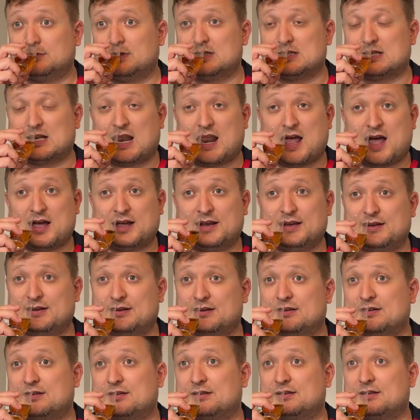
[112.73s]
It's light,
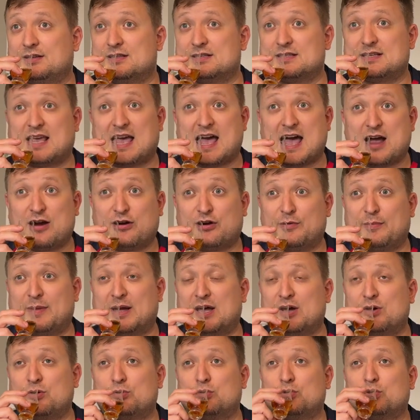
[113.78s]
it's
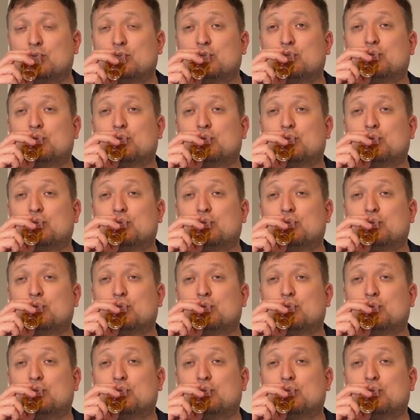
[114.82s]
caramel,